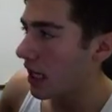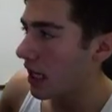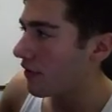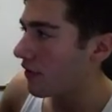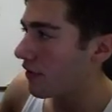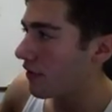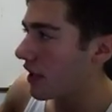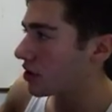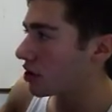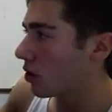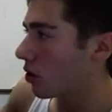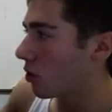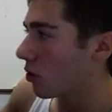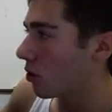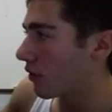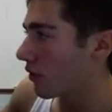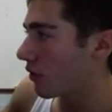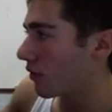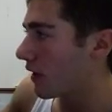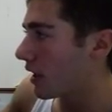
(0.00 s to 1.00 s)
Pretty sure
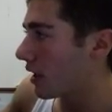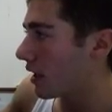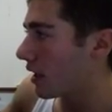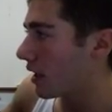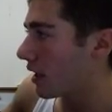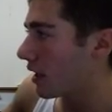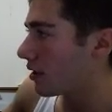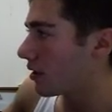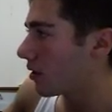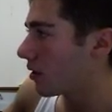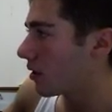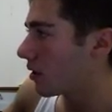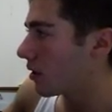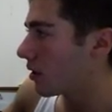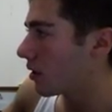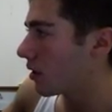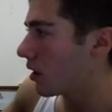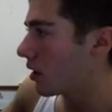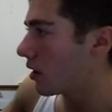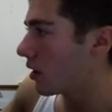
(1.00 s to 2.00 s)
stock is going to go live
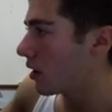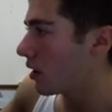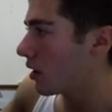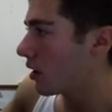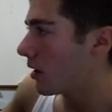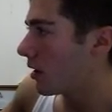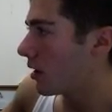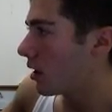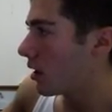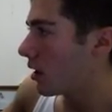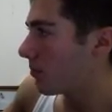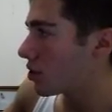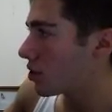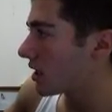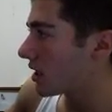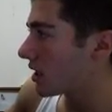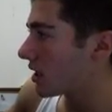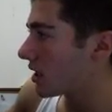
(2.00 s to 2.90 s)
around 10 a.m.